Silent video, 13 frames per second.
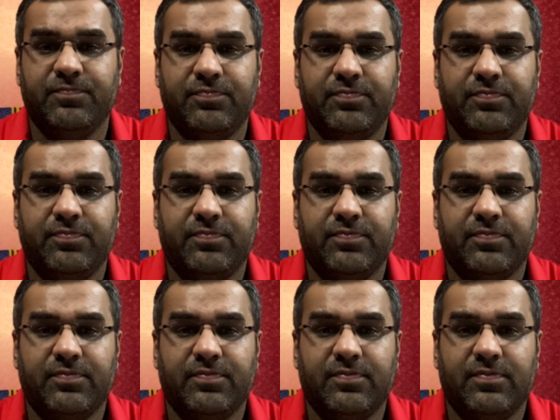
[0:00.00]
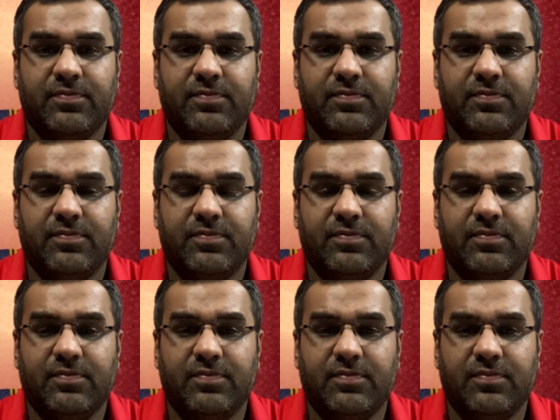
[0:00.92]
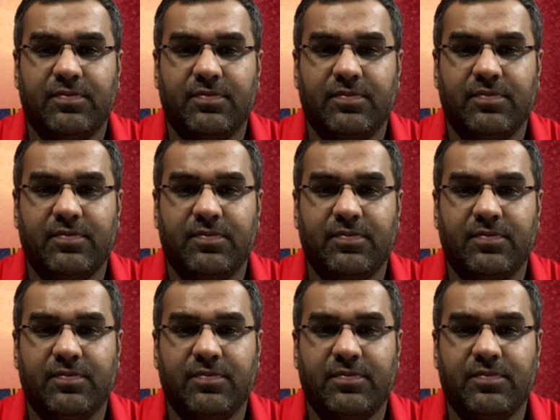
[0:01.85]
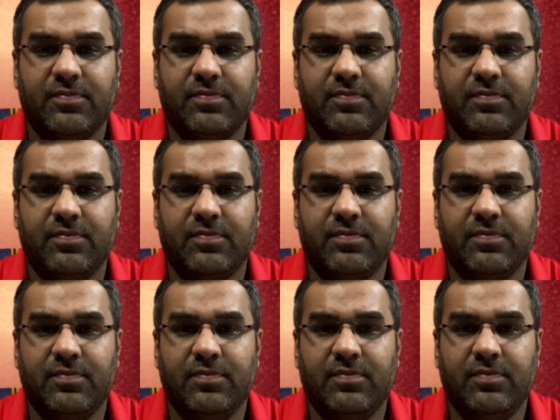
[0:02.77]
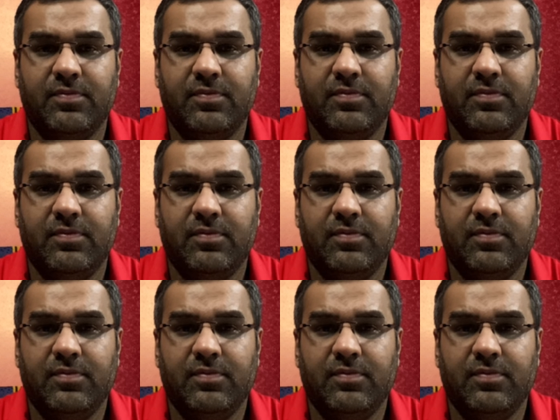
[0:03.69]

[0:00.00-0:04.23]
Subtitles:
(no one is talking)